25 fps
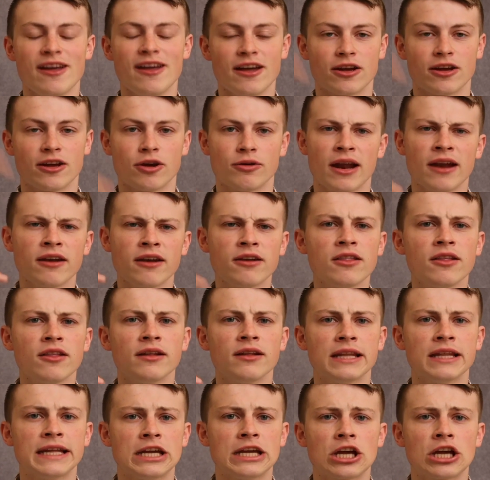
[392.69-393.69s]
go down to the
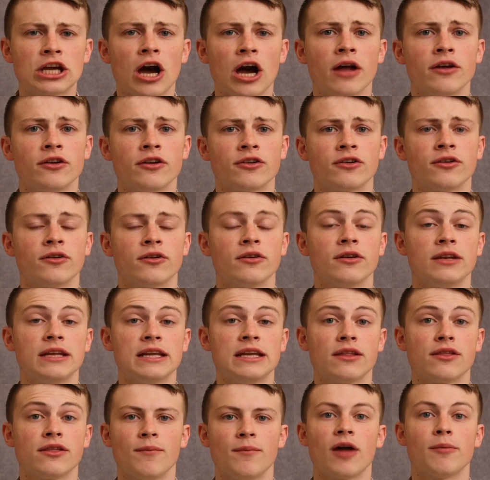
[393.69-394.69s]
link
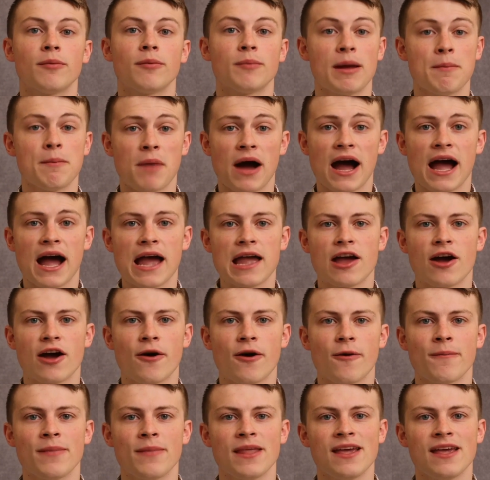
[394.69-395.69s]
underneath on my
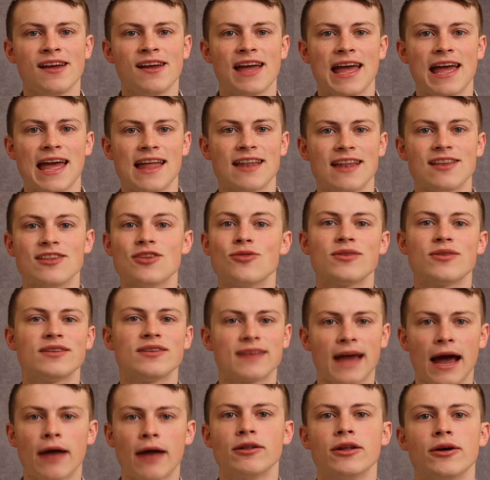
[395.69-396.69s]
bio and you can
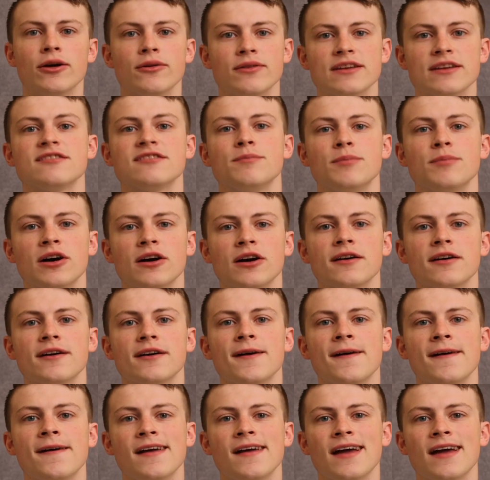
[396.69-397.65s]
download this book.